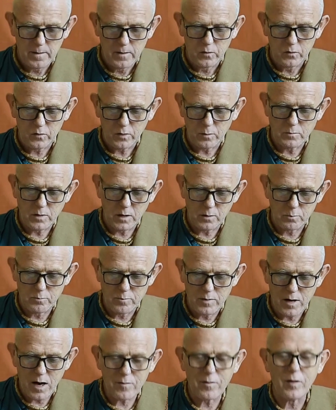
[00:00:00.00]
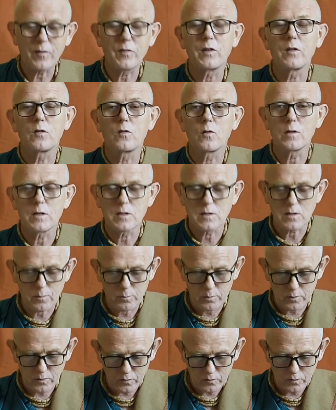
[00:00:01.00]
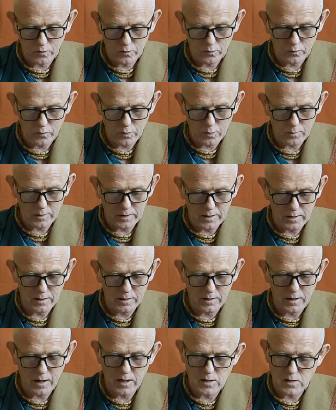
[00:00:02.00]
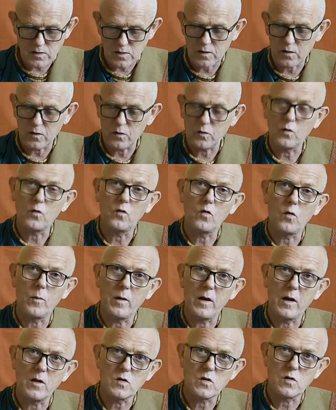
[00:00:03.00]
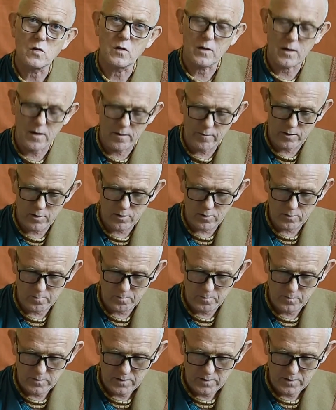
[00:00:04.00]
samyag bhyavasito hisa, because he's firmly engaged in his determination to carry on